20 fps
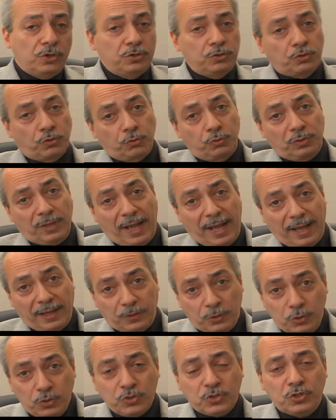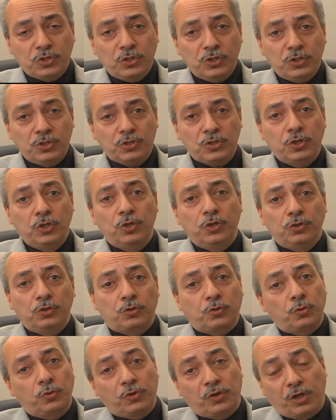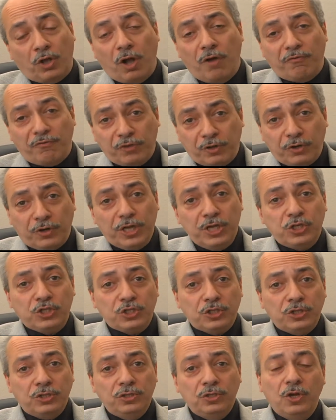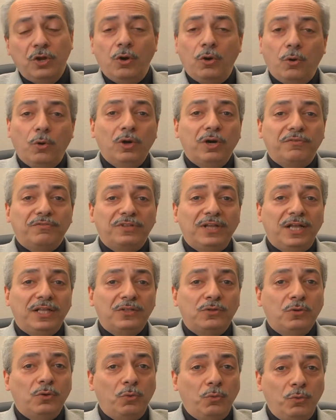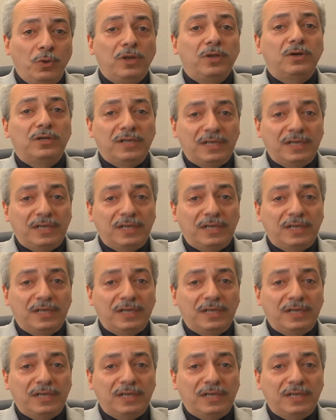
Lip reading: through diagnosis, through reconfiguration, all of that will